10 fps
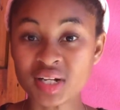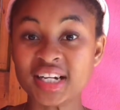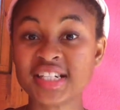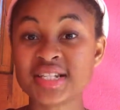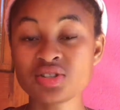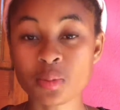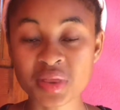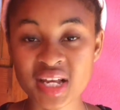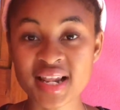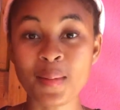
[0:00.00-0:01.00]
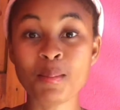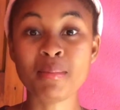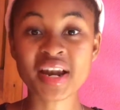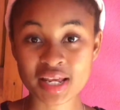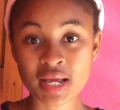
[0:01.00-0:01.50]
and it is something that
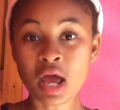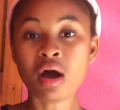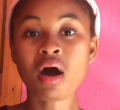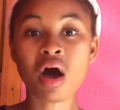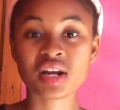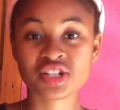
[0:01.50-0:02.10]
many college